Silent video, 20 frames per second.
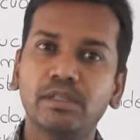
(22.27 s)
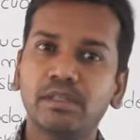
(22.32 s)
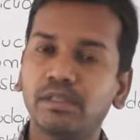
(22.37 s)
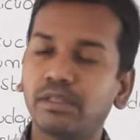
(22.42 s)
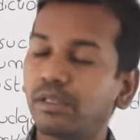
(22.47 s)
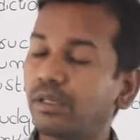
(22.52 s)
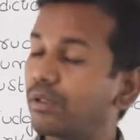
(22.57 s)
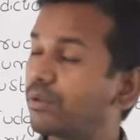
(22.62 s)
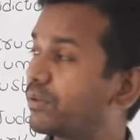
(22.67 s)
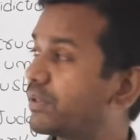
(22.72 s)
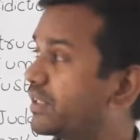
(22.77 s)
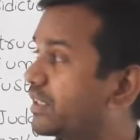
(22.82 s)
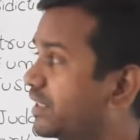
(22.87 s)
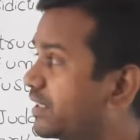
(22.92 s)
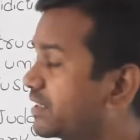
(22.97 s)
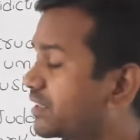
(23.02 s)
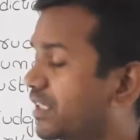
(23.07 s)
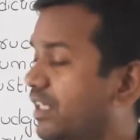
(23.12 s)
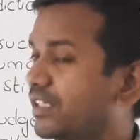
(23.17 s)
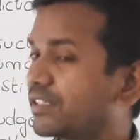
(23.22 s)
now in
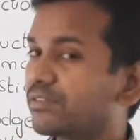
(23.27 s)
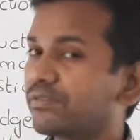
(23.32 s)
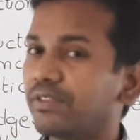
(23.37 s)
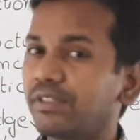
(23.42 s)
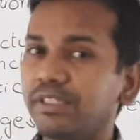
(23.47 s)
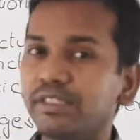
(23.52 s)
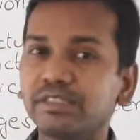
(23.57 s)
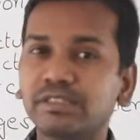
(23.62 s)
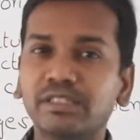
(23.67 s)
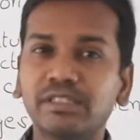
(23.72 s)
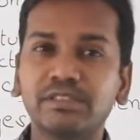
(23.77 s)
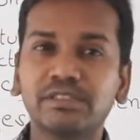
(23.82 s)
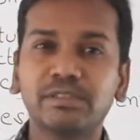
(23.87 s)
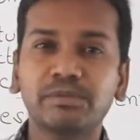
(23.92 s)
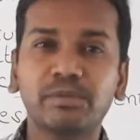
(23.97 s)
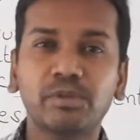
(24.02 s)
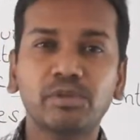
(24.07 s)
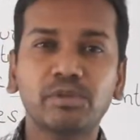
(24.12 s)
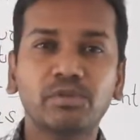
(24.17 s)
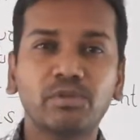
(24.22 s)
this class we discussed
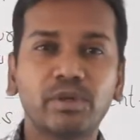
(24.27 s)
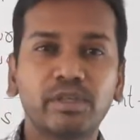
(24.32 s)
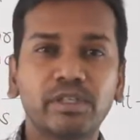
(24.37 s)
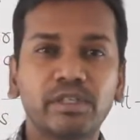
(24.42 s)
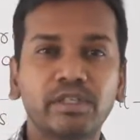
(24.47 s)
about what